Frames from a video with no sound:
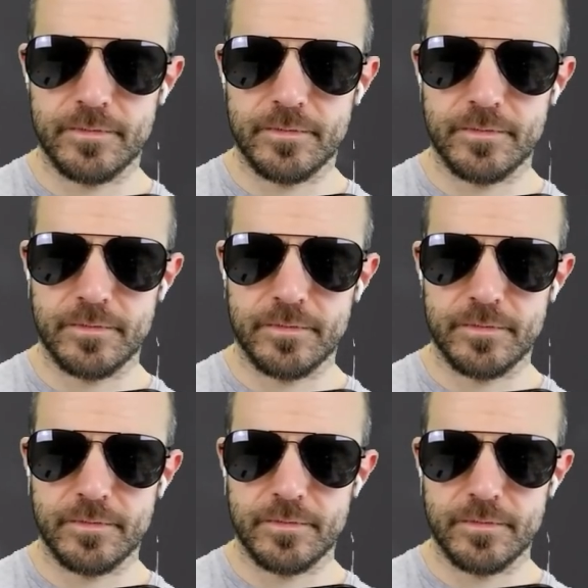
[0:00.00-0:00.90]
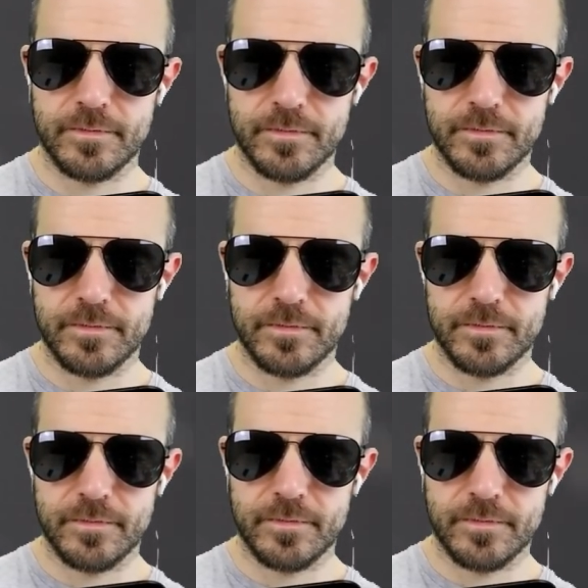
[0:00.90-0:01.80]

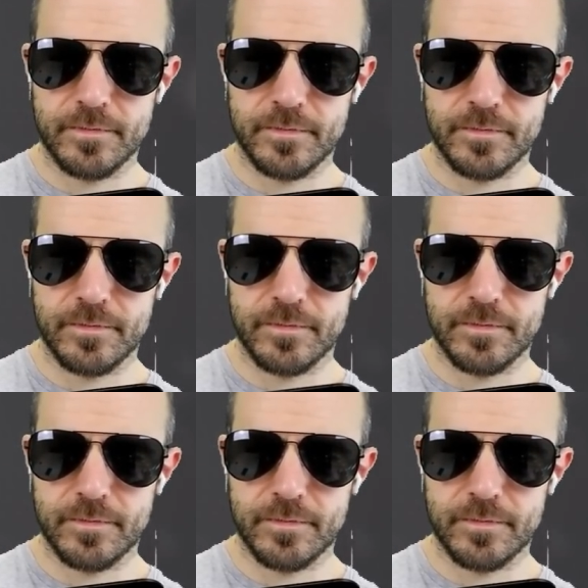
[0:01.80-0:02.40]
(not speaking)